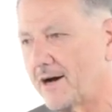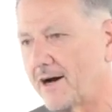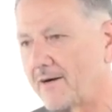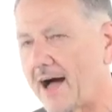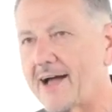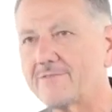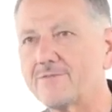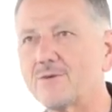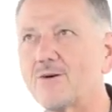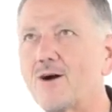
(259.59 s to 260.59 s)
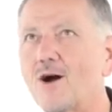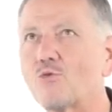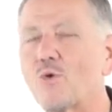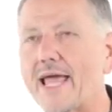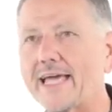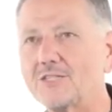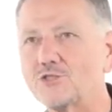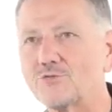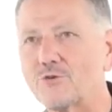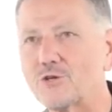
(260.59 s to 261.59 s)
I've
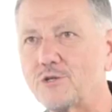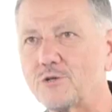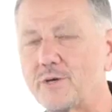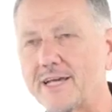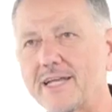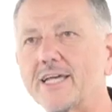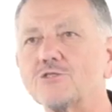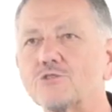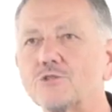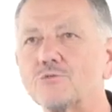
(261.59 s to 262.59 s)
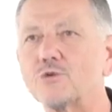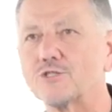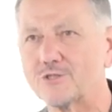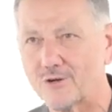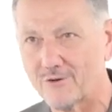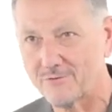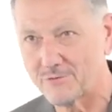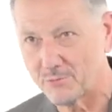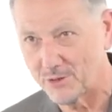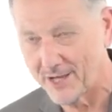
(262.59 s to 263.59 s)
arranged for you to be an injured
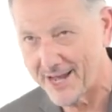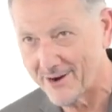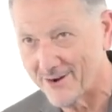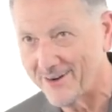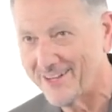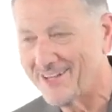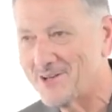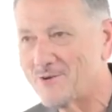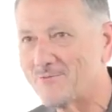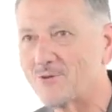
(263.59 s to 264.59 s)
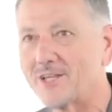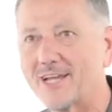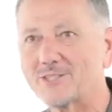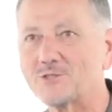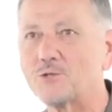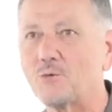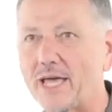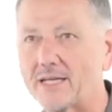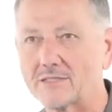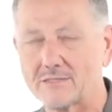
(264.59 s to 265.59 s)
reserved player for the next 2
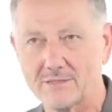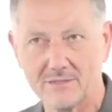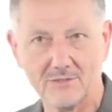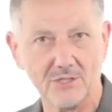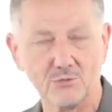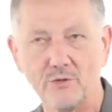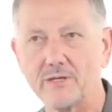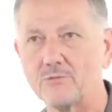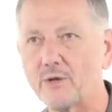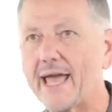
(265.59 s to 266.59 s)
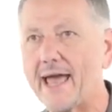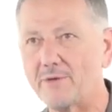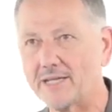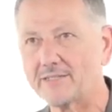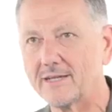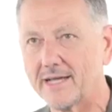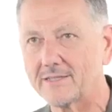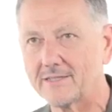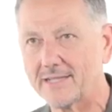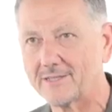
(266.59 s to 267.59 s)
weeks, just rehabbing
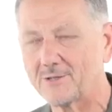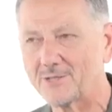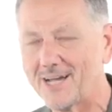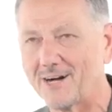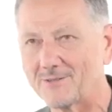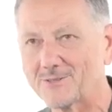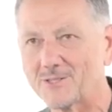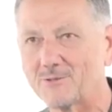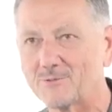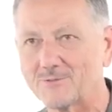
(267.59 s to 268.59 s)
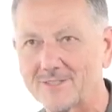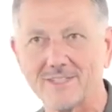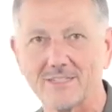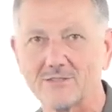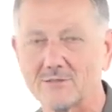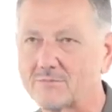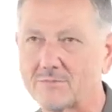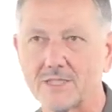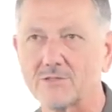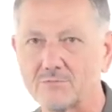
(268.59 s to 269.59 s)
at the hotel. So it's
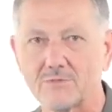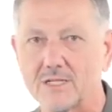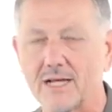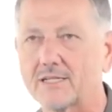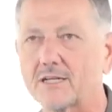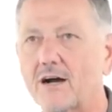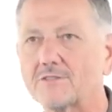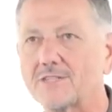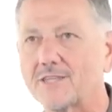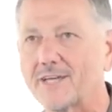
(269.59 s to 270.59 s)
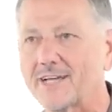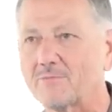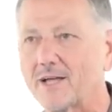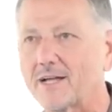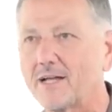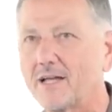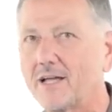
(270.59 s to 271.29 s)
you're not going to cost anything. I'm like,